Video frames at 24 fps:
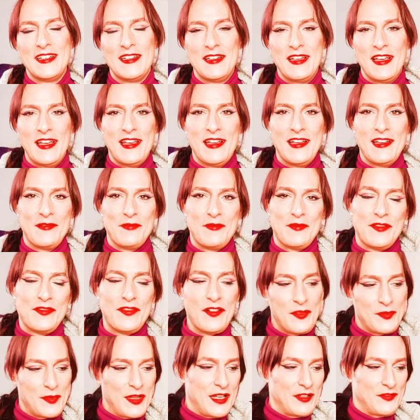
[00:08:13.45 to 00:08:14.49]
um,
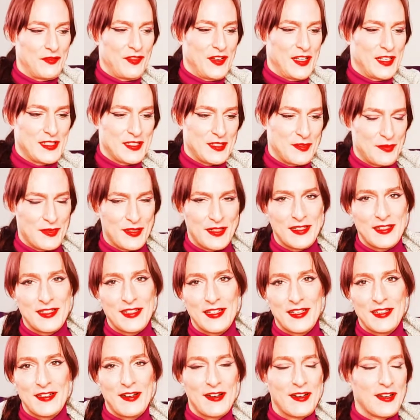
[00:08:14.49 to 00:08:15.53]
from that flexibility
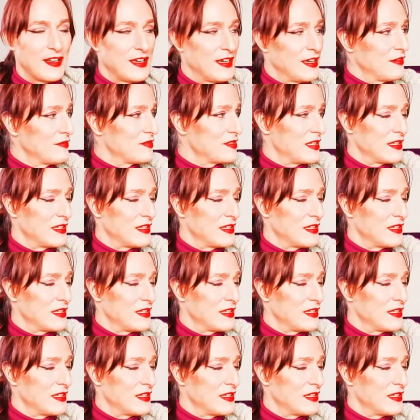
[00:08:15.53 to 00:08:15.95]
in our lives.